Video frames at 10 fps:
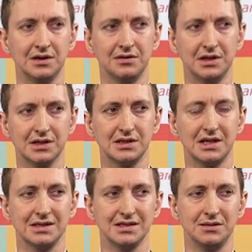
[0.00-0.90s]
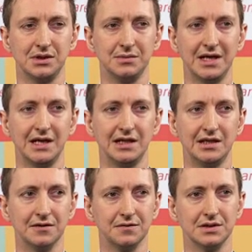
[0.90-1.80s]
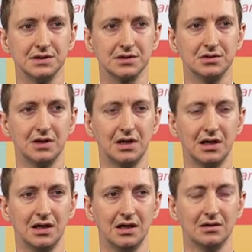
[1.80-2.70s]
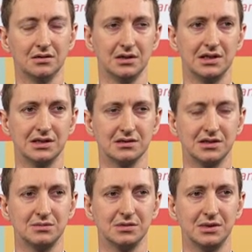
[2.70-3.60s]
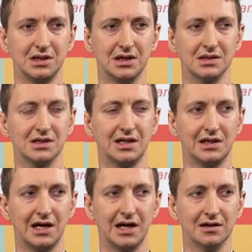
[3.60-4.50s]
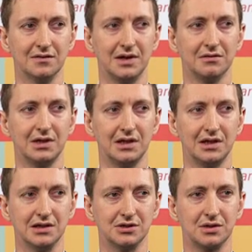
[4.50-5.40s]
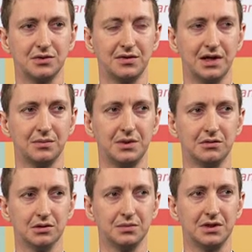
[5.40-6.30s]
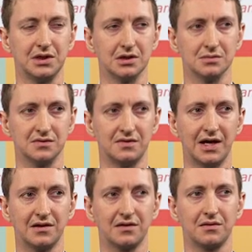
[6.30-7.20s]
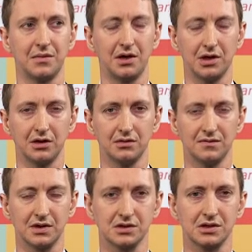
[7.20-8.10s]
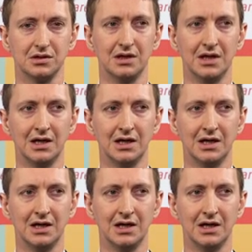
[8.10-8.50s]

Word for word: there does not seem to be any difference, or at least there seems to be a slightly higher event rate in the triple therapy group in terms of death, myocardial infarction,